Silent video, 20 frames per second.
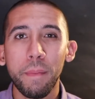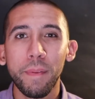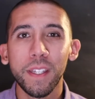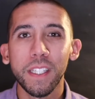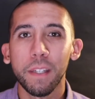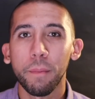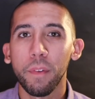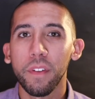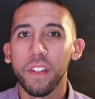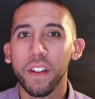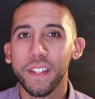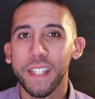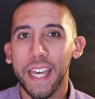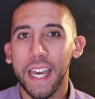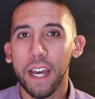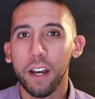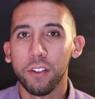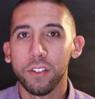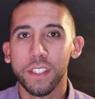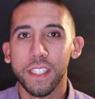some of the
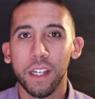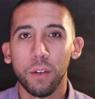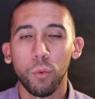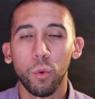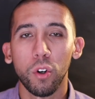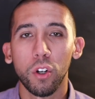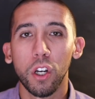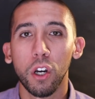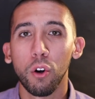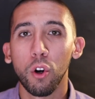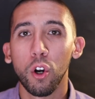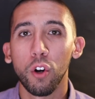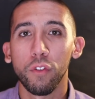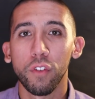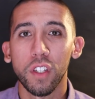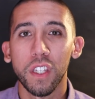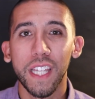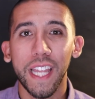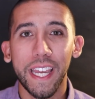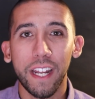towns that we'll go
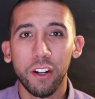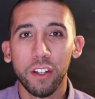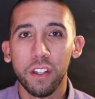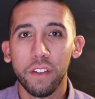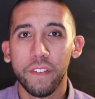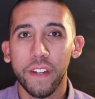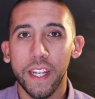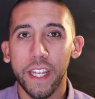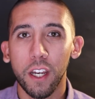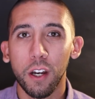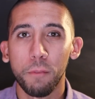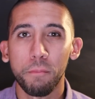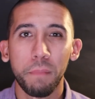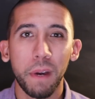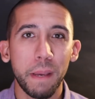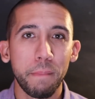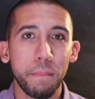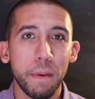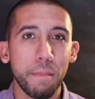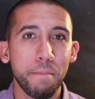over later in the video
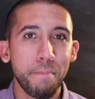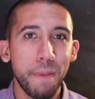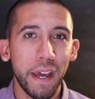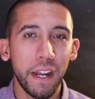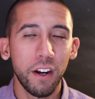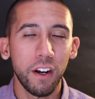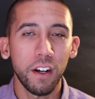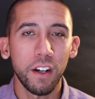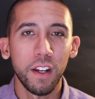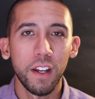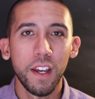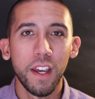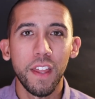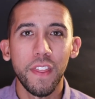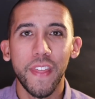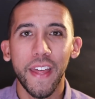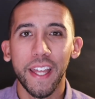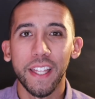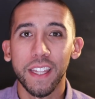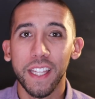might be better
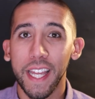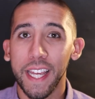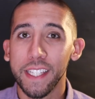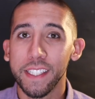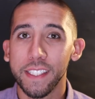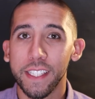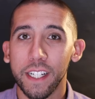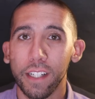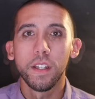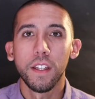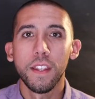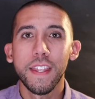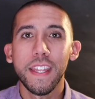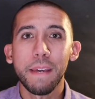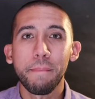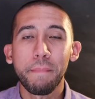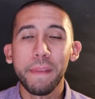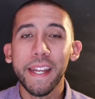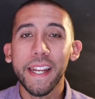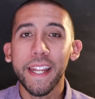than Lansdale. The
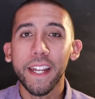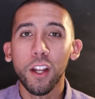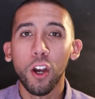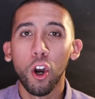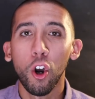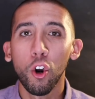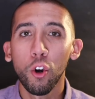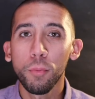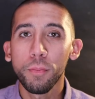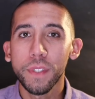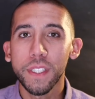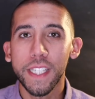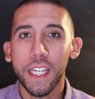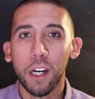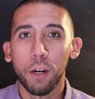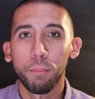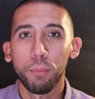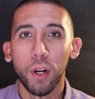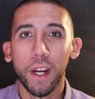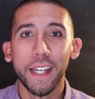median home
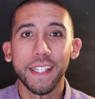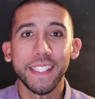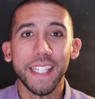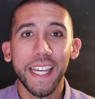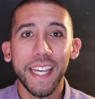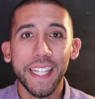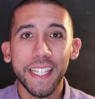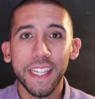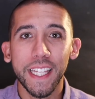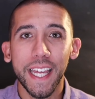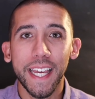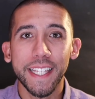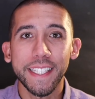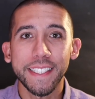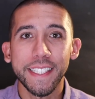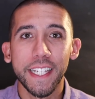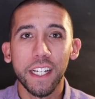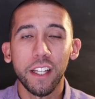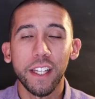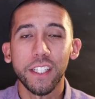sale price in
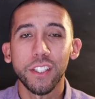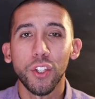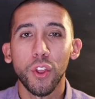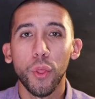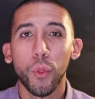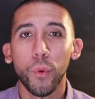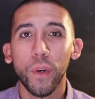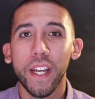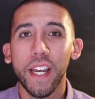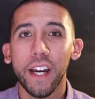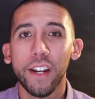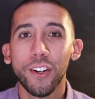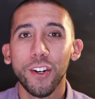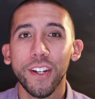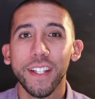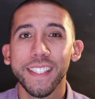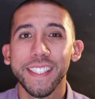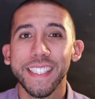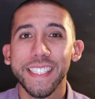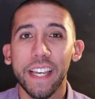Lansdale is
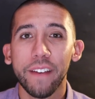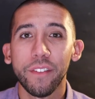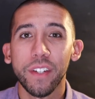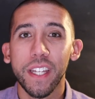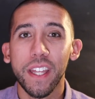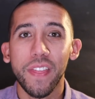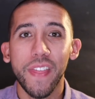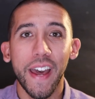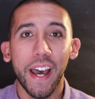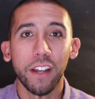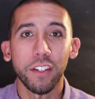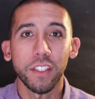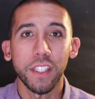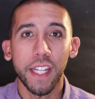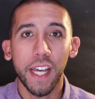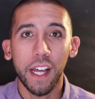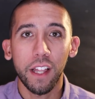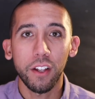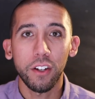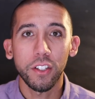
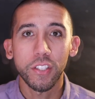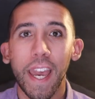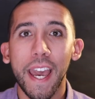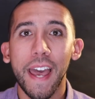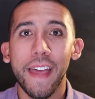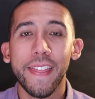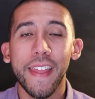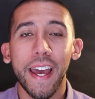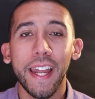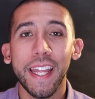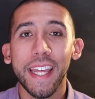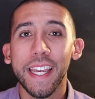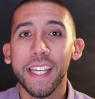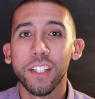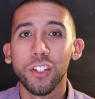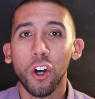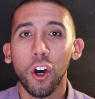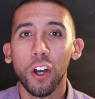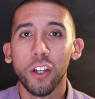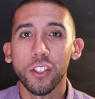$370,000, and that
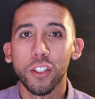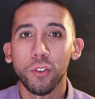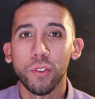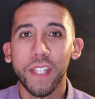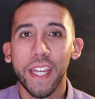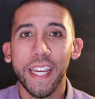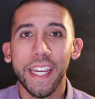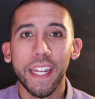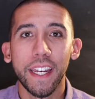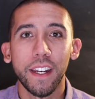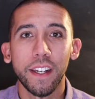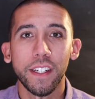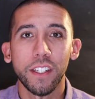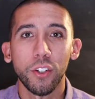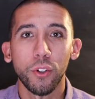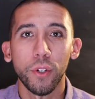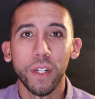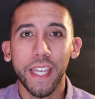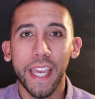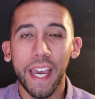is also taking
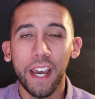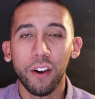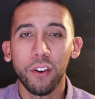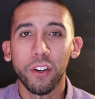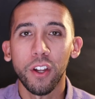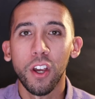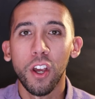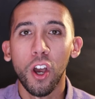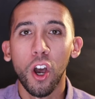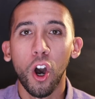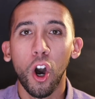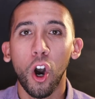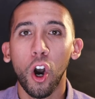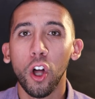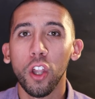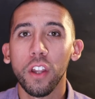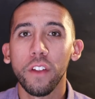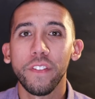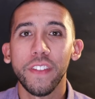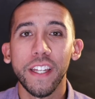into account
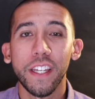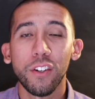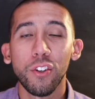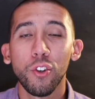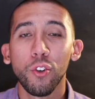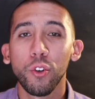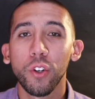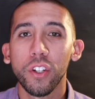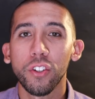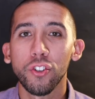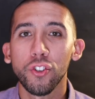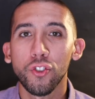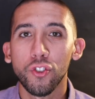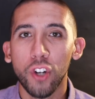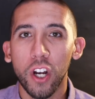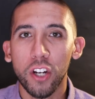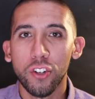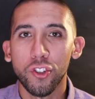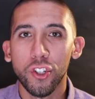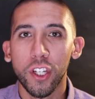all of the new
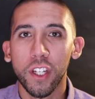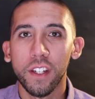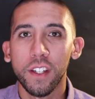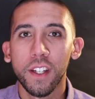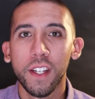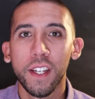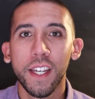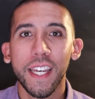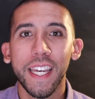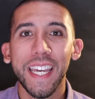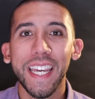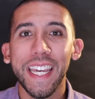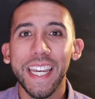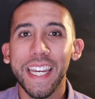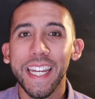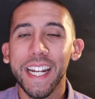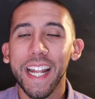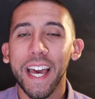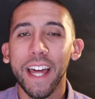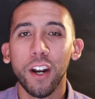construction
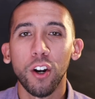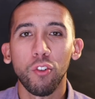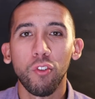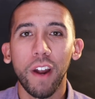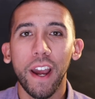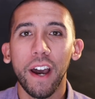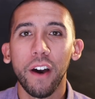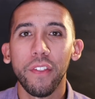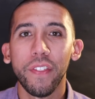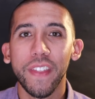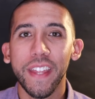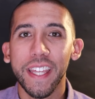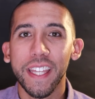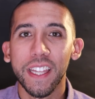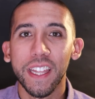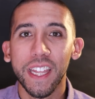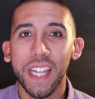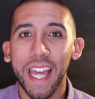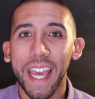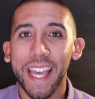in and around the
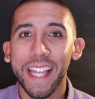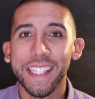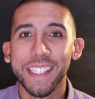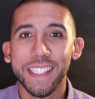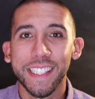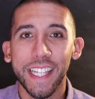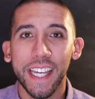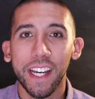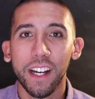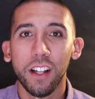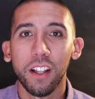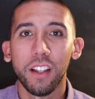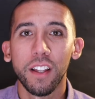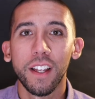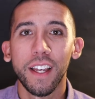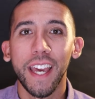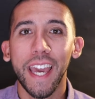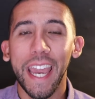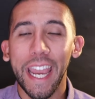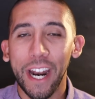Lansdale
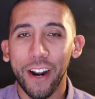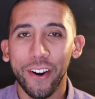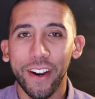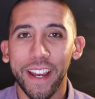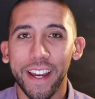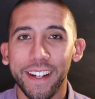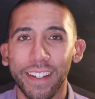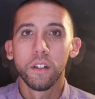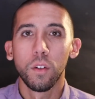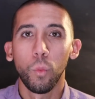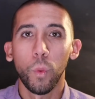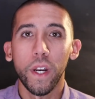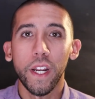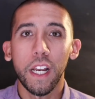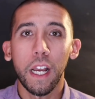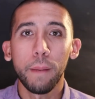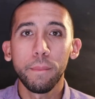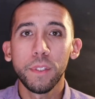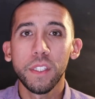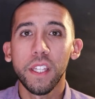area. When it
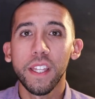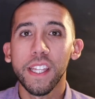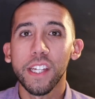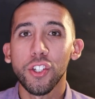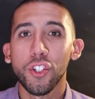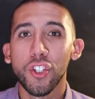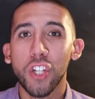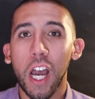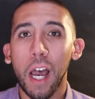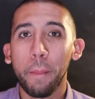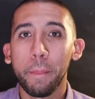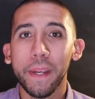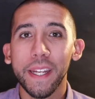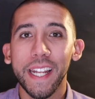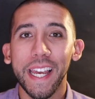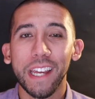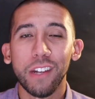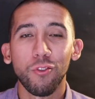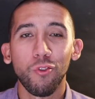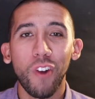comes to the shopping
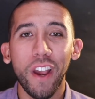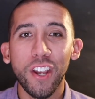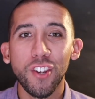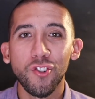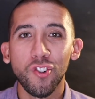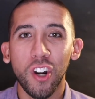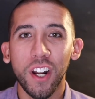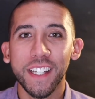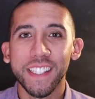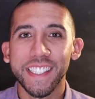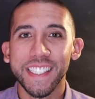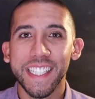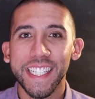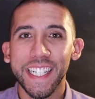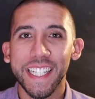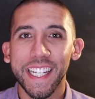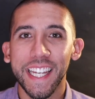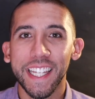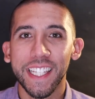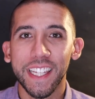and restaurant
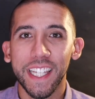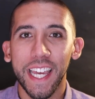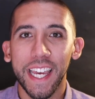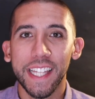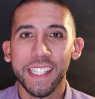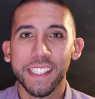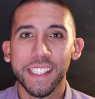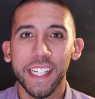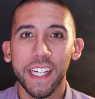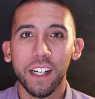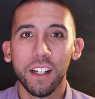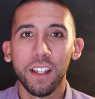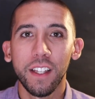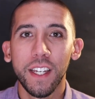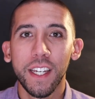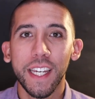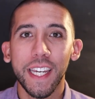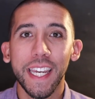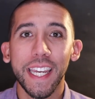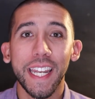scene in Lansdale,
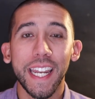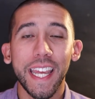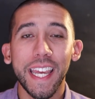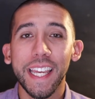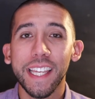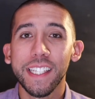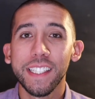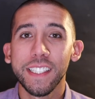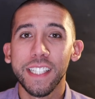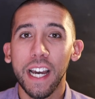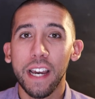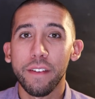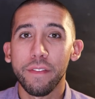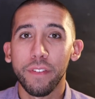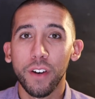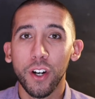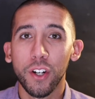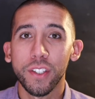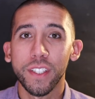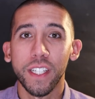it is
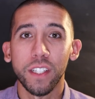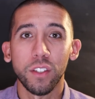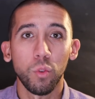diverse as